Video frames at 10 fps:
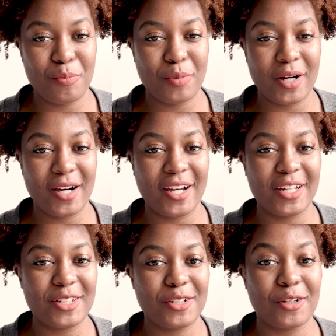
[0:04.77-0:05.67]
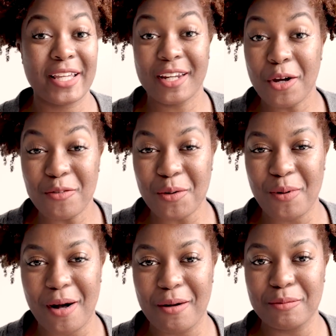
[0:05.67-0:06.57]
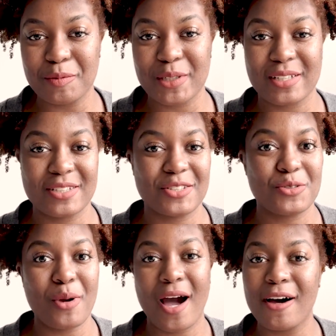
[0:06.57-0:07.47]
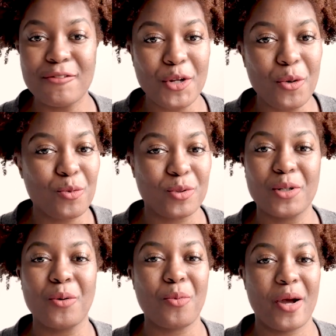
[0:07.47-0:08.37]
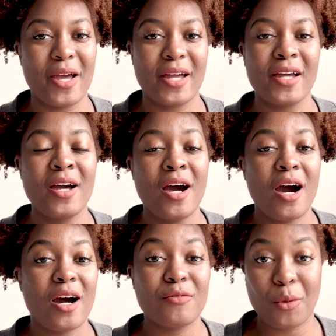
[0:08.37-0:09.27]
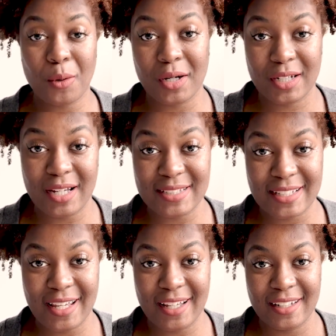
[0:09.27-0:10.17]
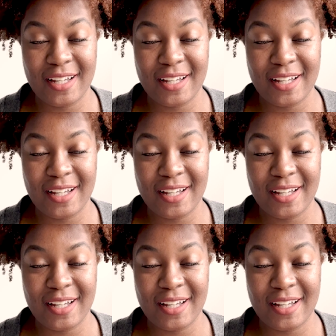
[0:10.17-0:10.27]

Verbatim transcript: but you're getting overwhelmed because you have no real way of organizing it.